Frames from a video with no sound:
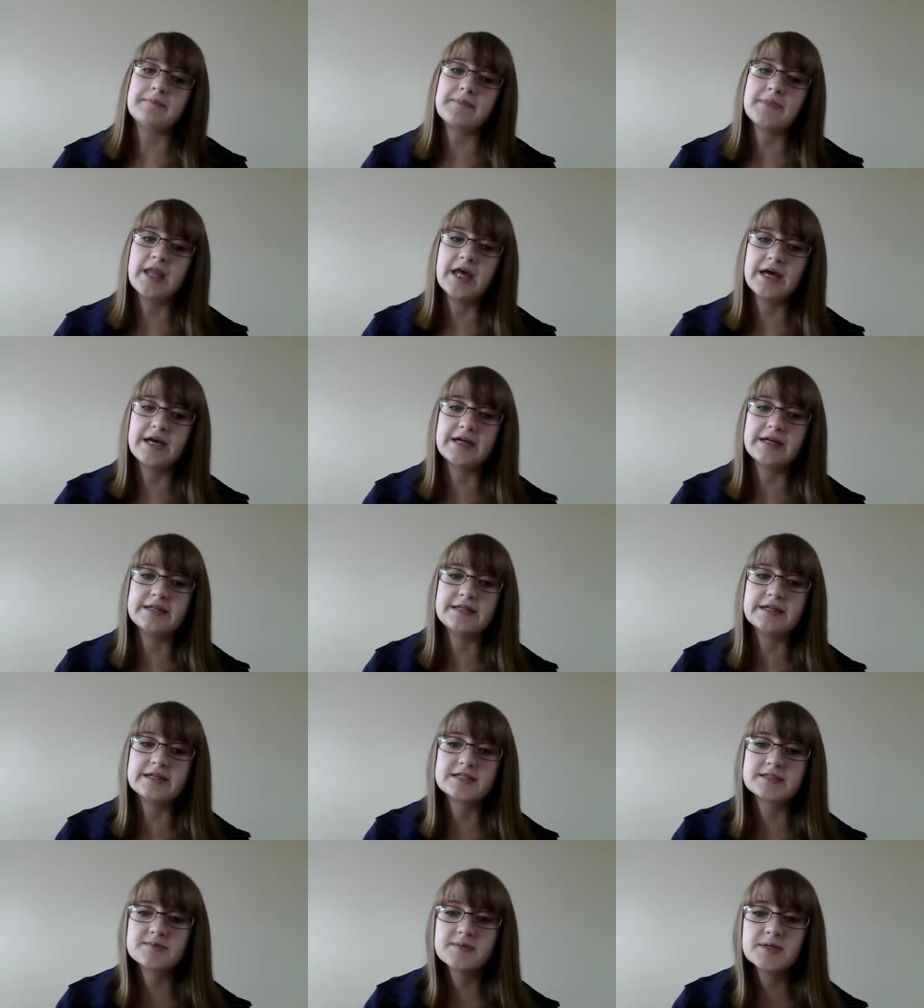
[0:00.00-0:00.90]
And the
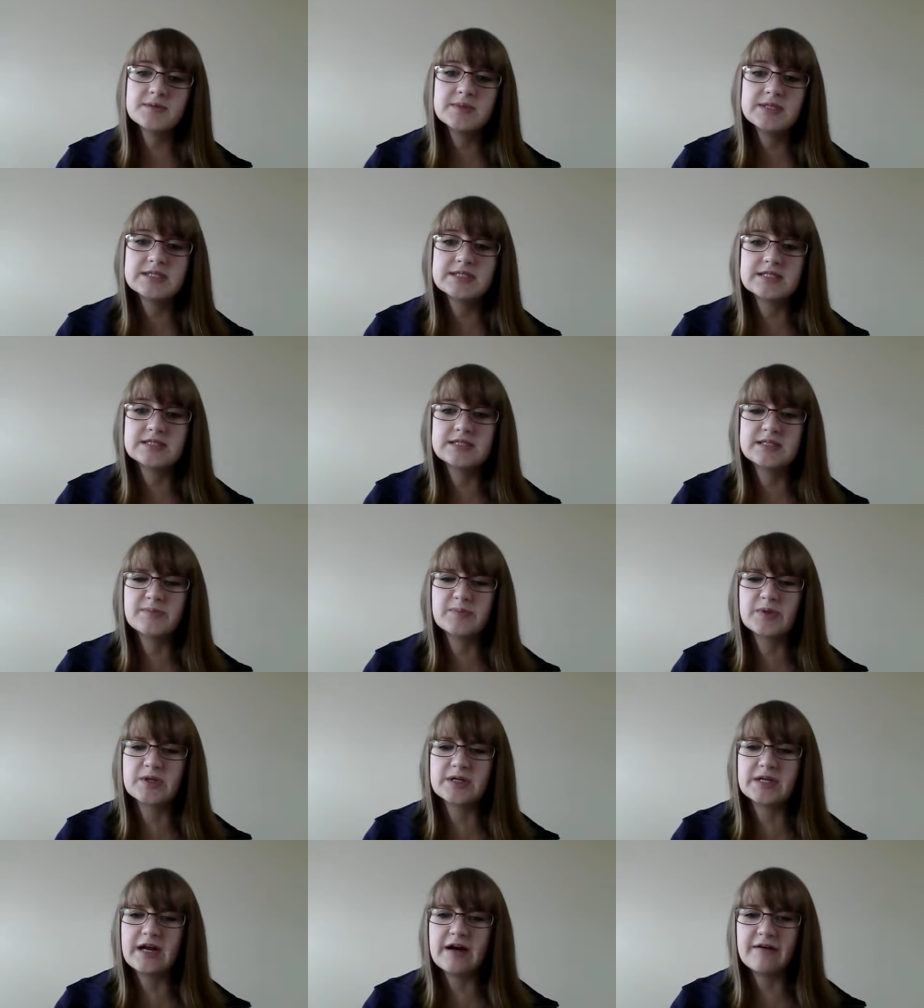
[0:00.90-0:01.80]
experiments are simple
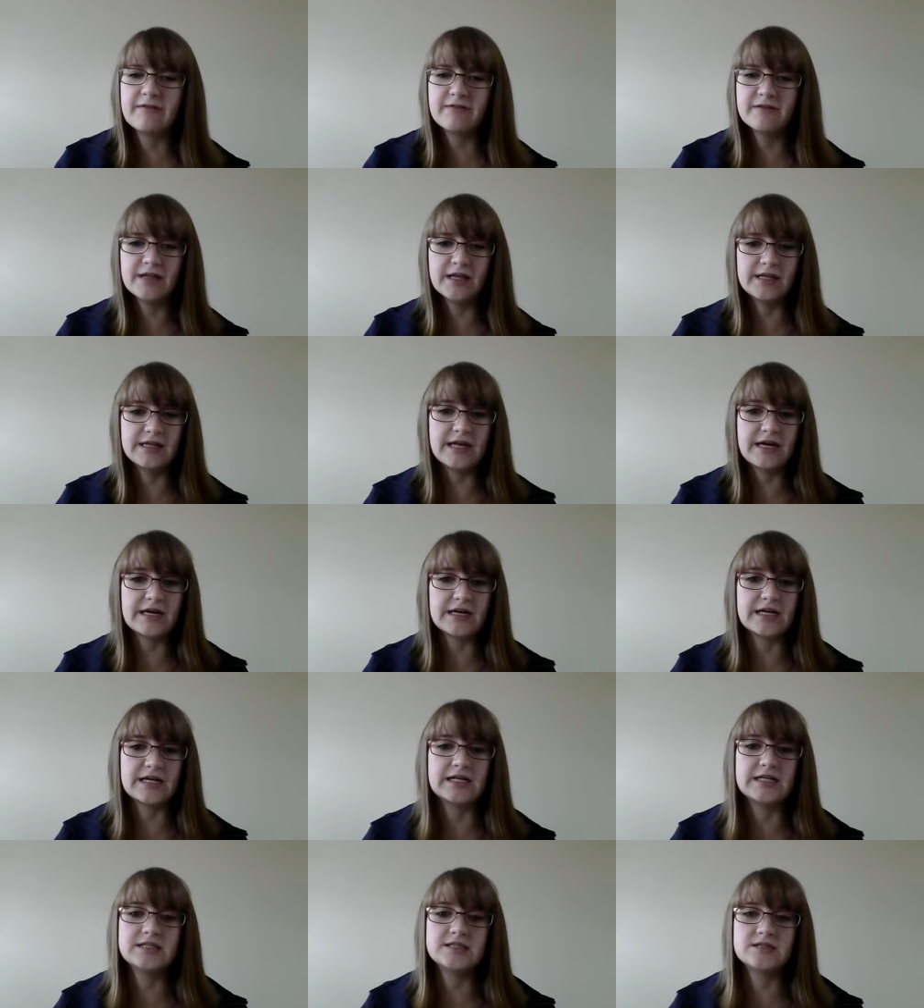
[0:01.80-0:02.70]
enough that they are
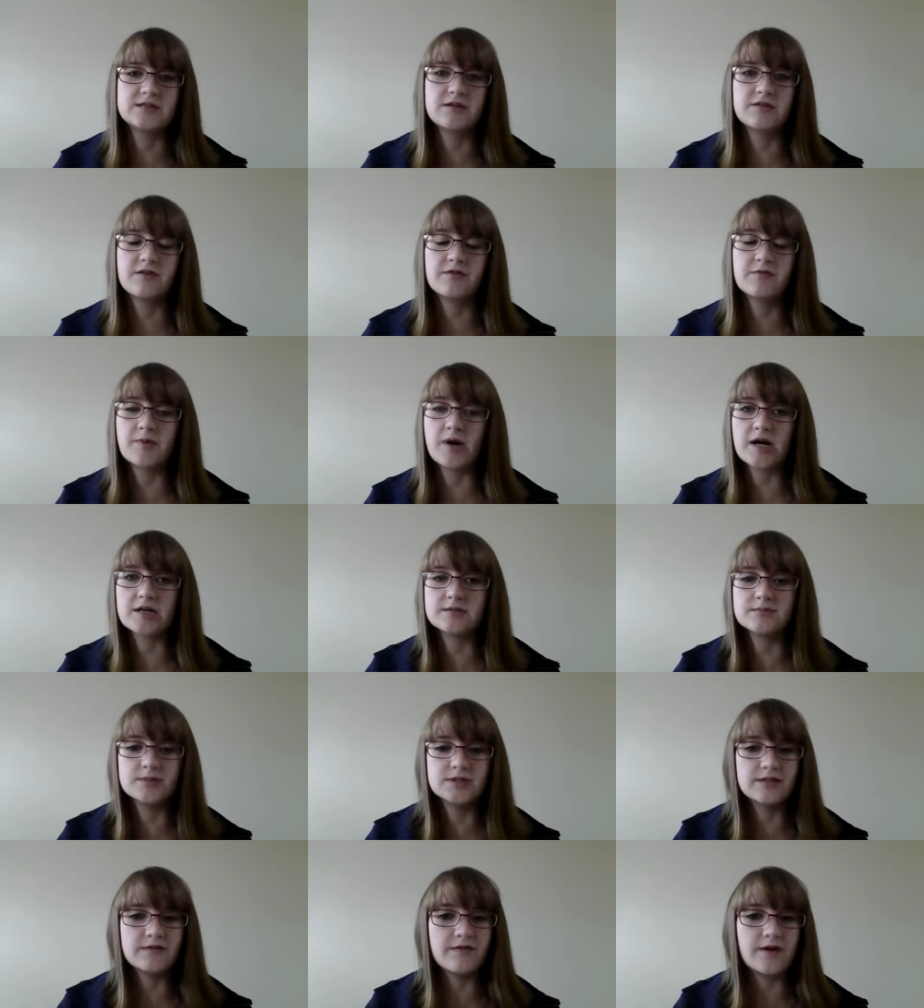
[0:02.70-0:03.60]
in his zone of
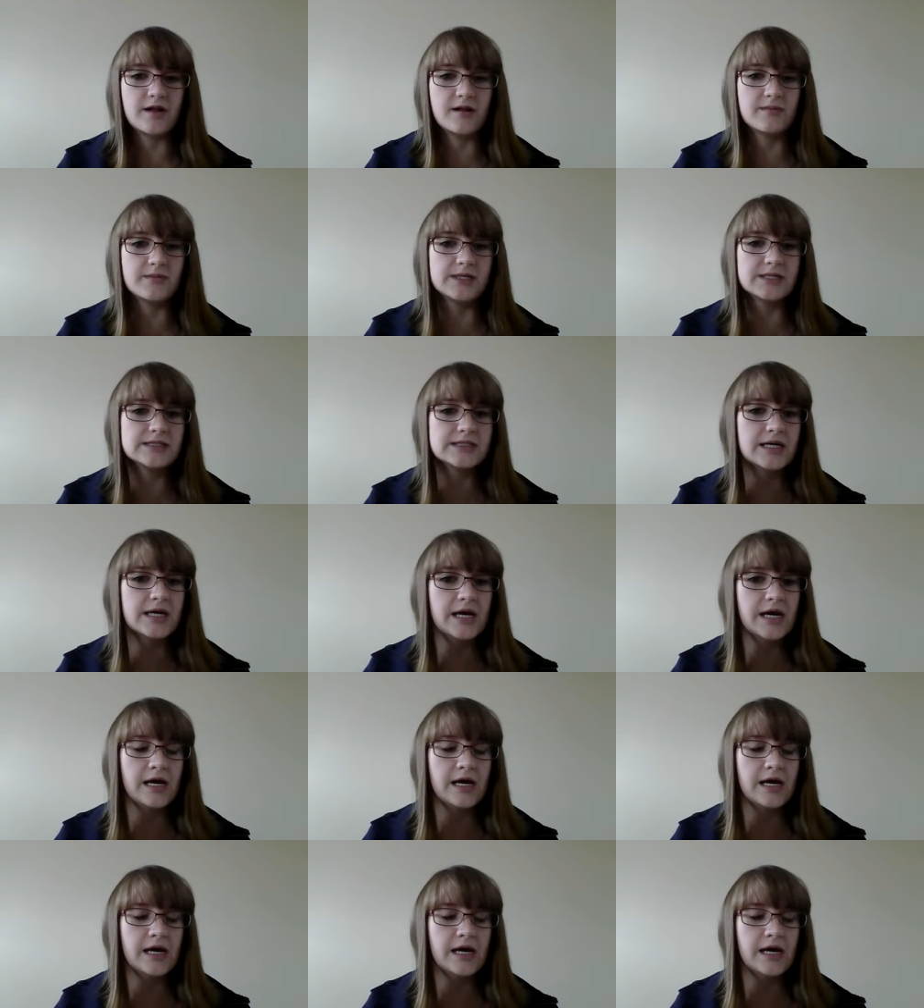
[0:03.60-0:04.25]
proximal development.